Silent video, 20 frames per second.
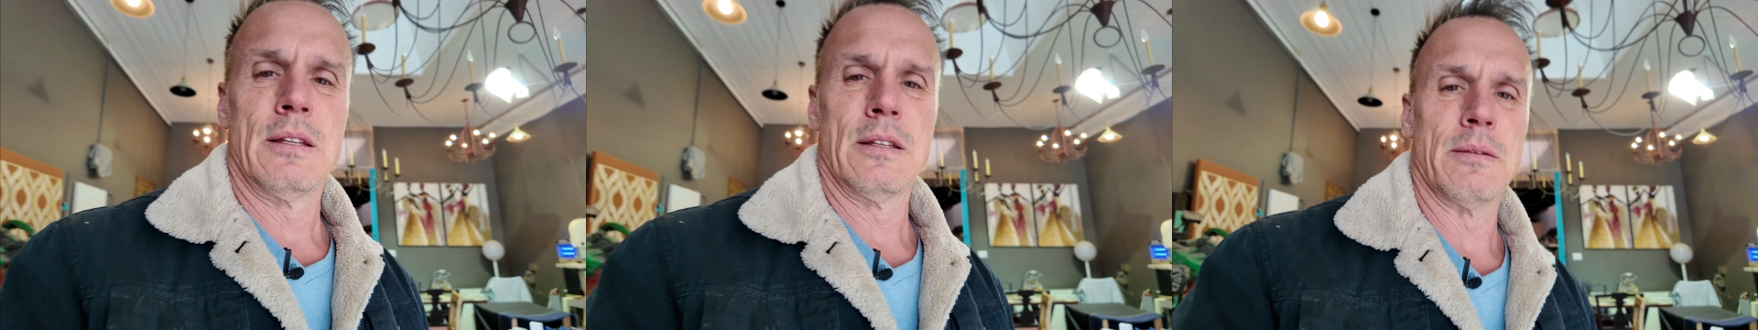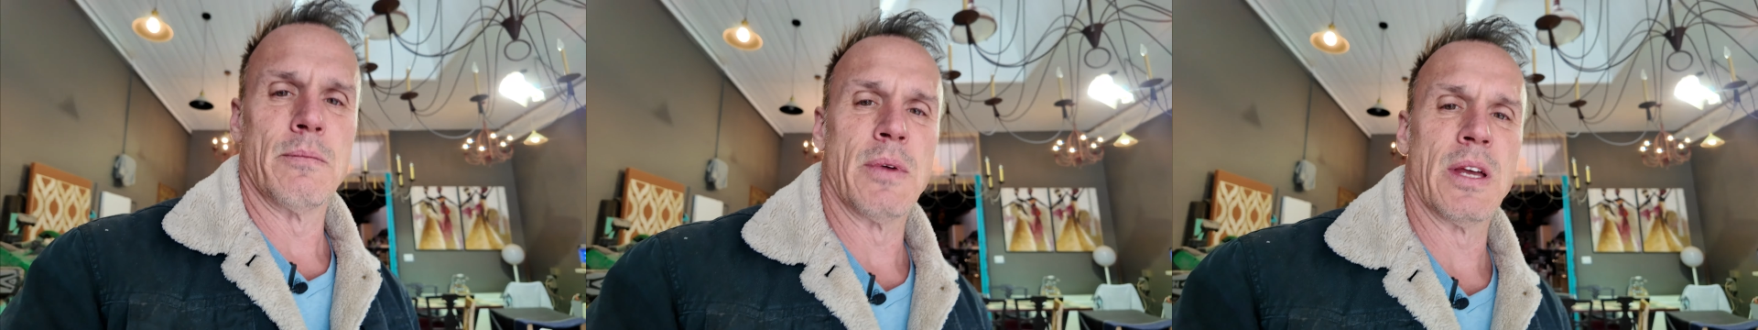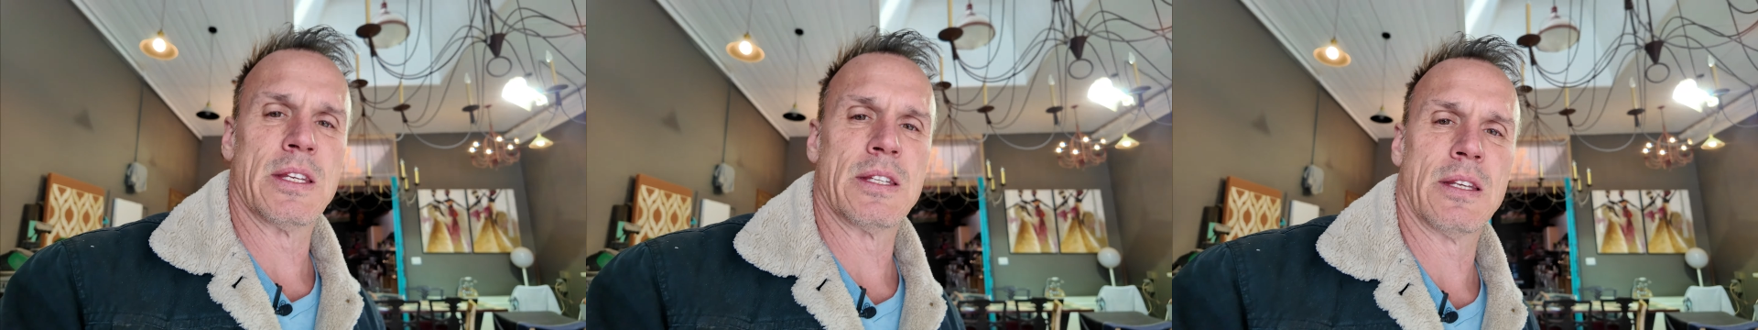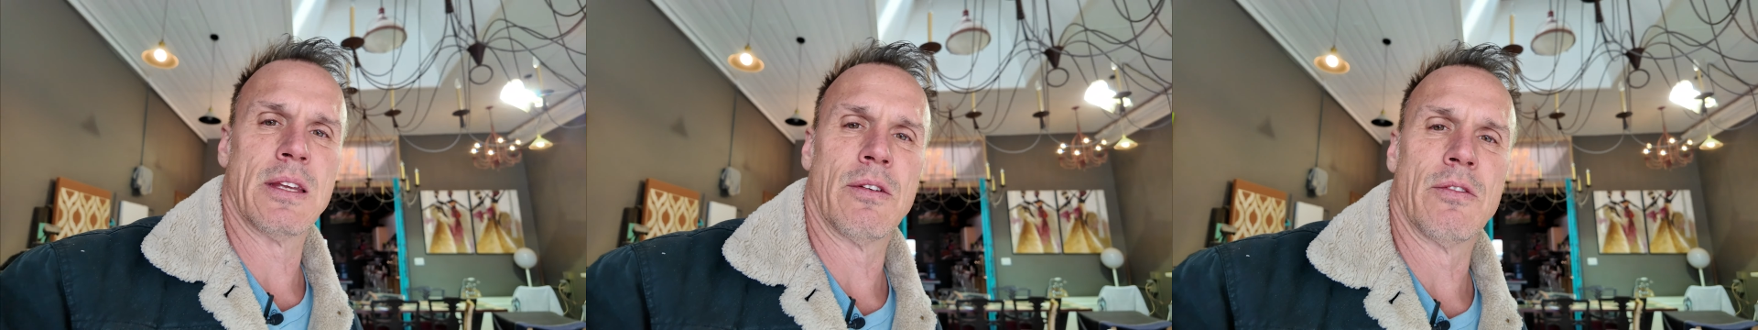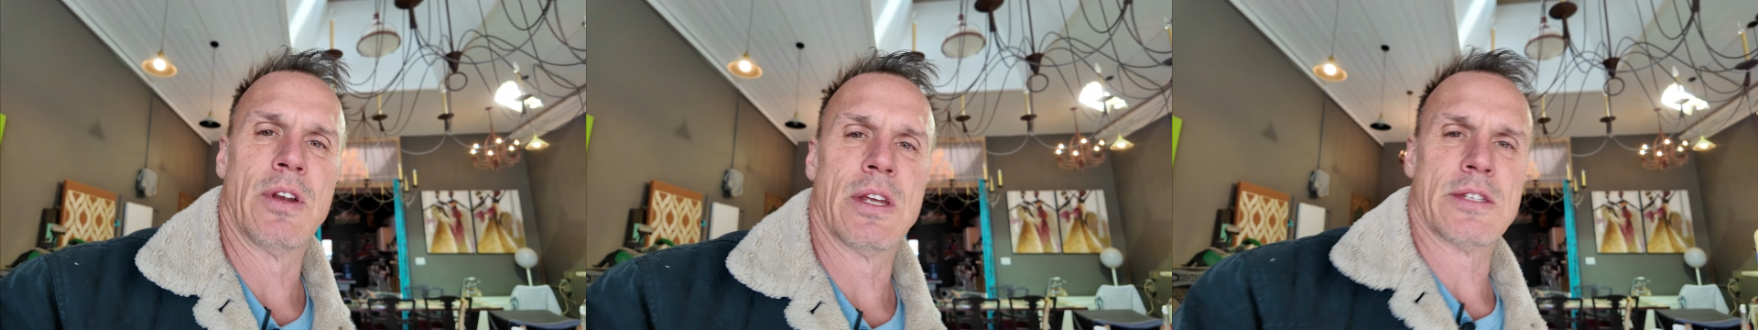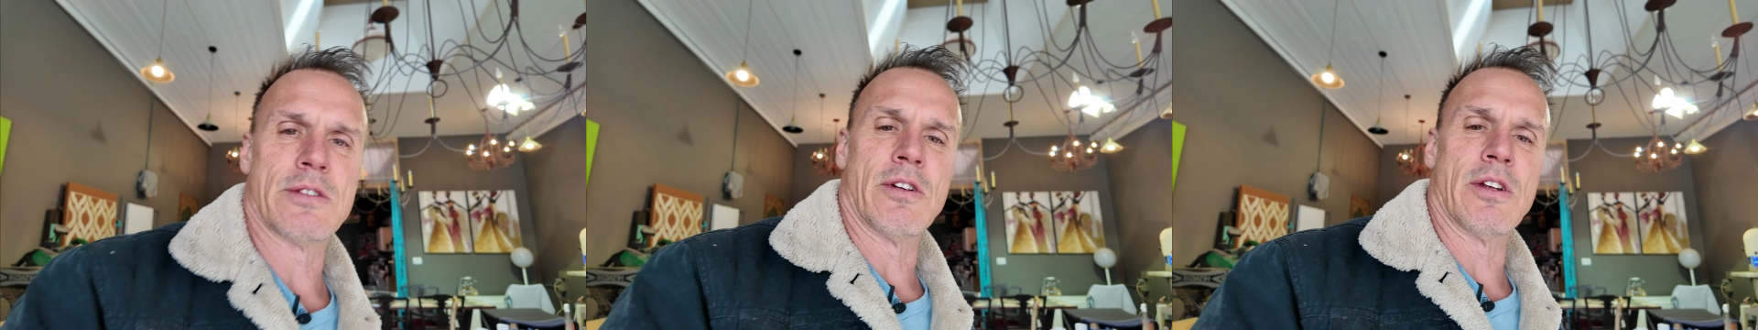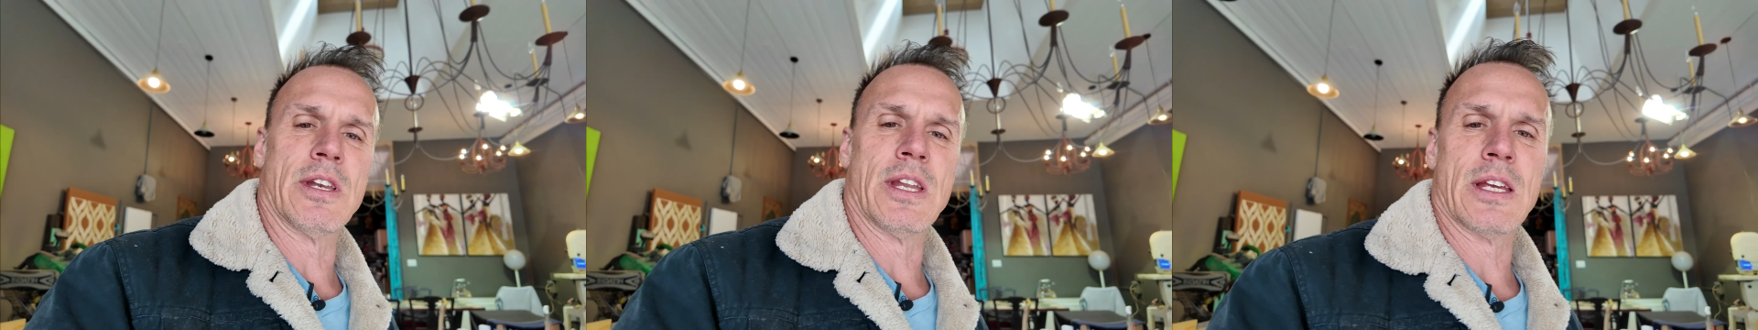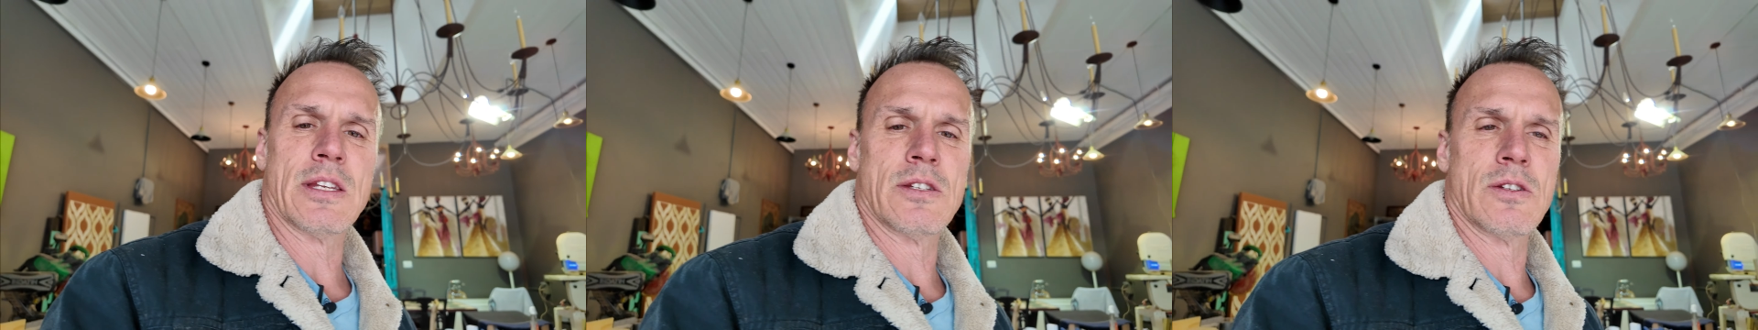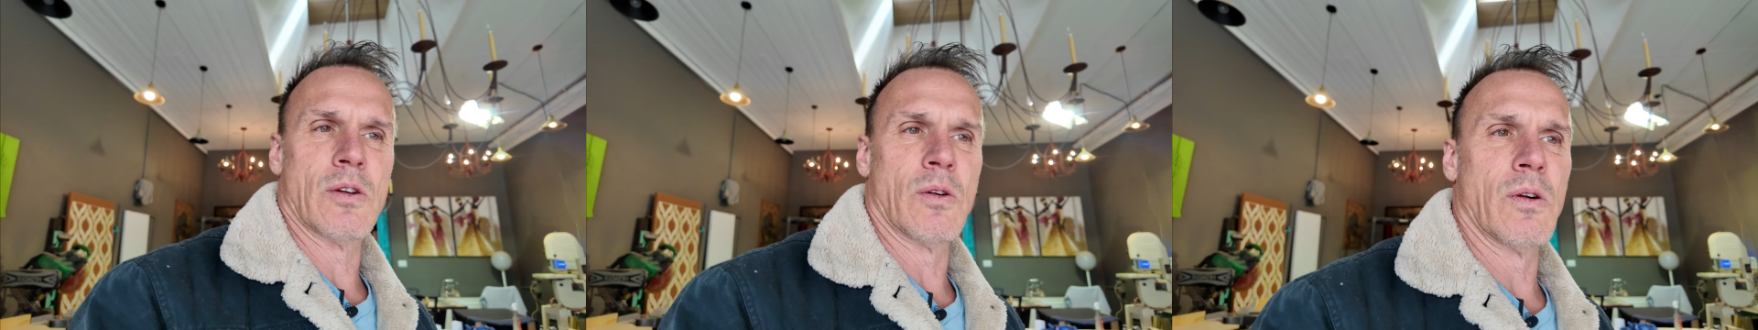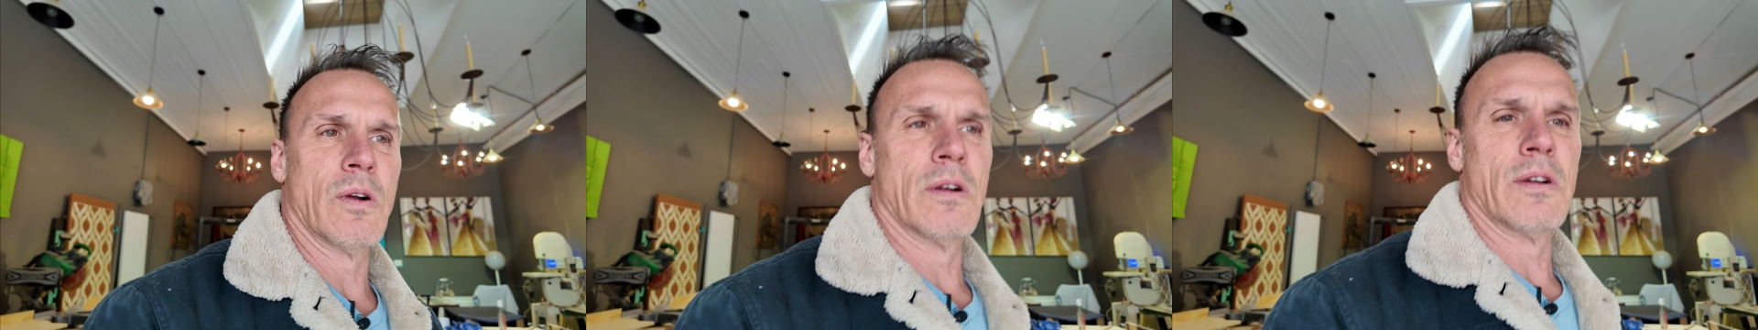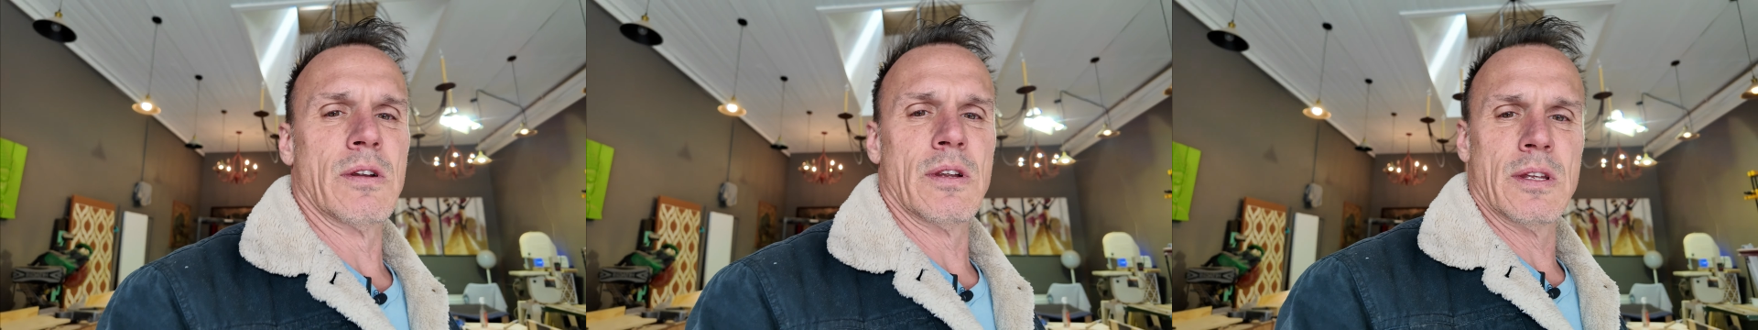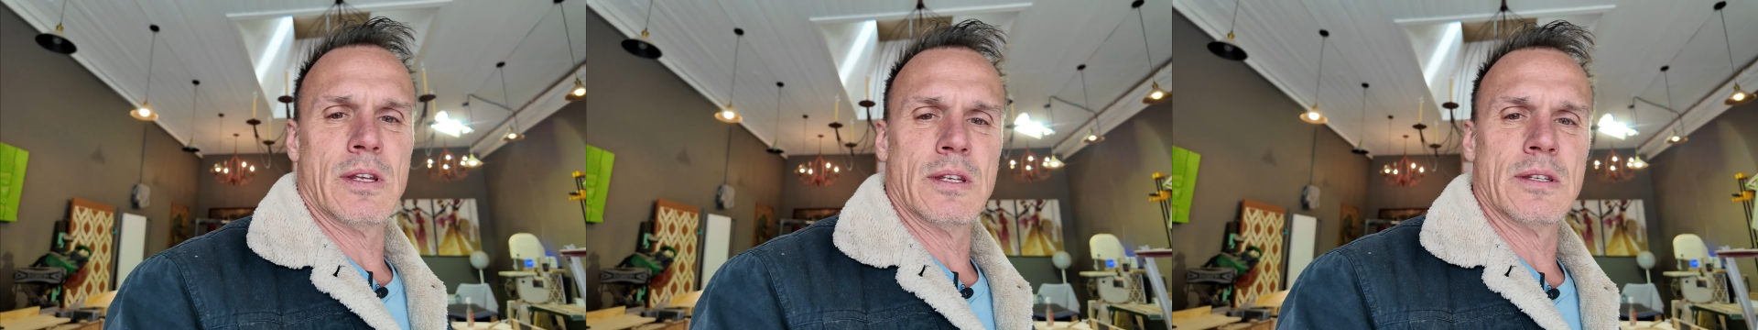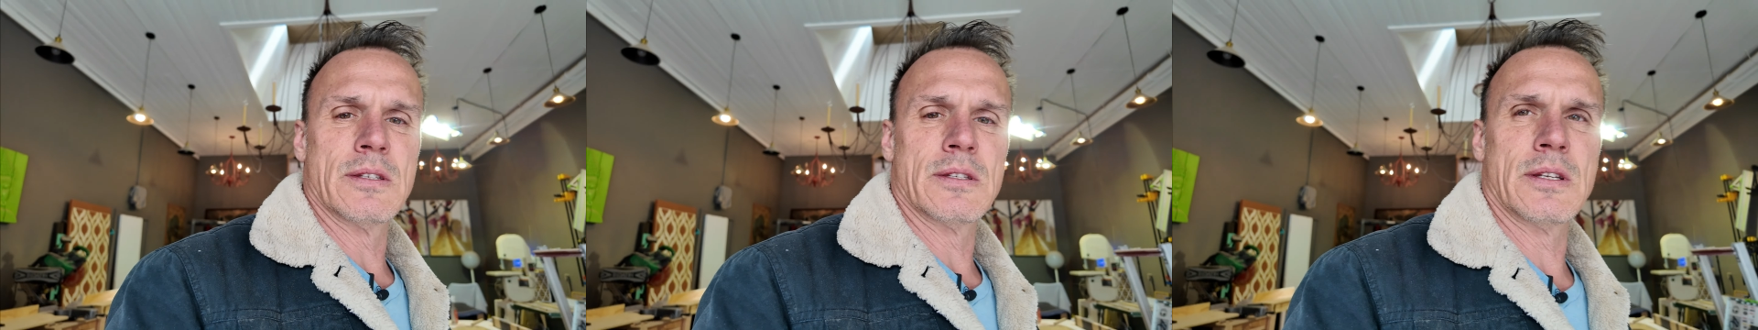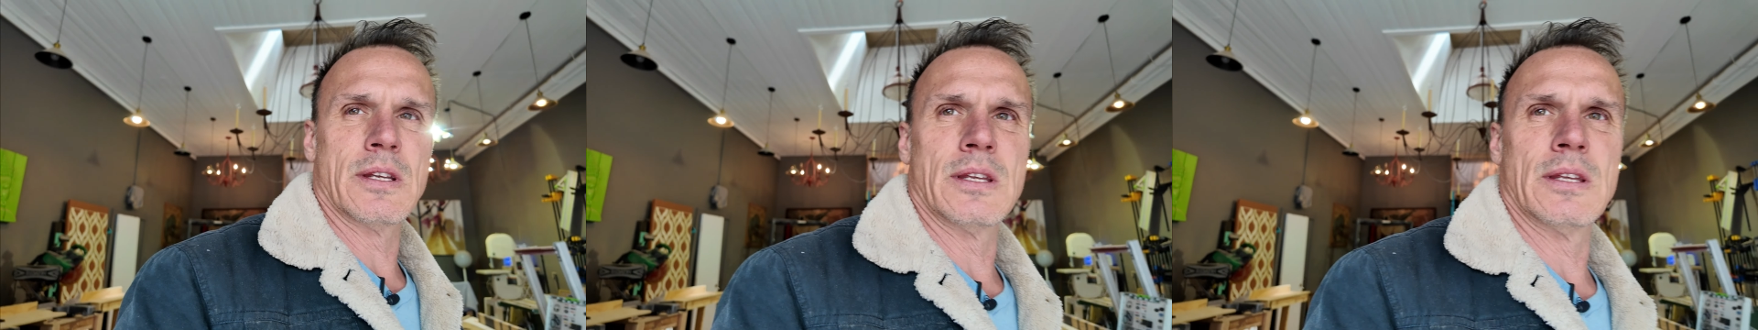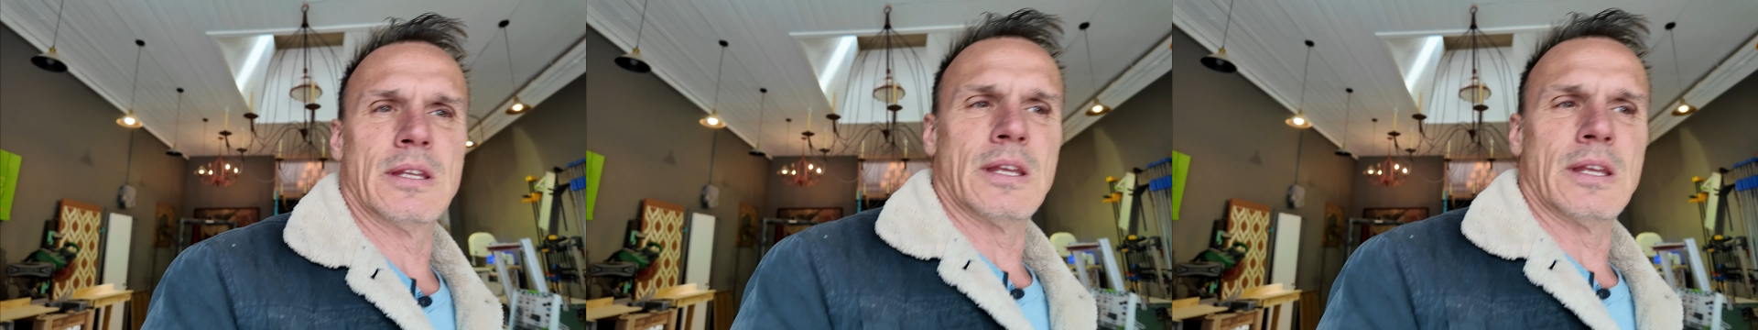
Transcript: The Mexican restaurant next door is